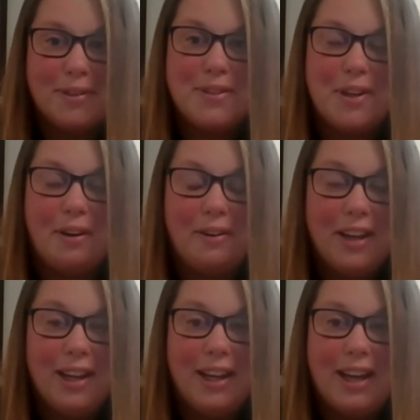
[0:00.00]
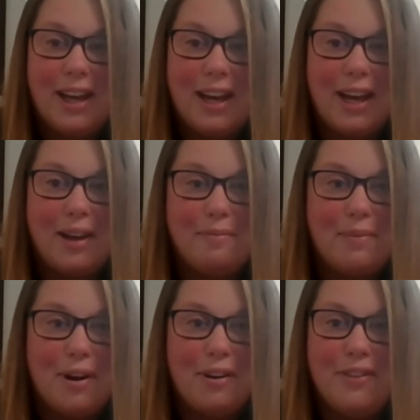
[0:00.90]
So
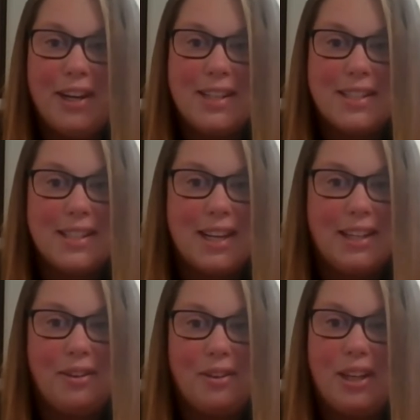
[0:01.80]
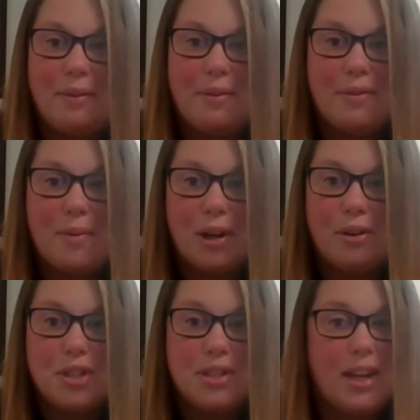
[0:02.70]
part of it is, coming from our
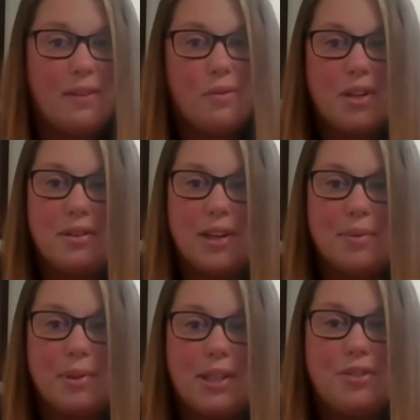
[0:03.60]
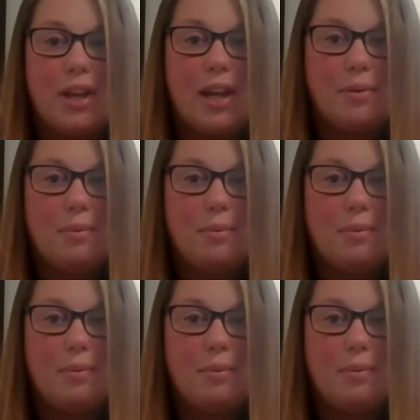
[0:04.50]
coaching staff, what is our expectation? How do we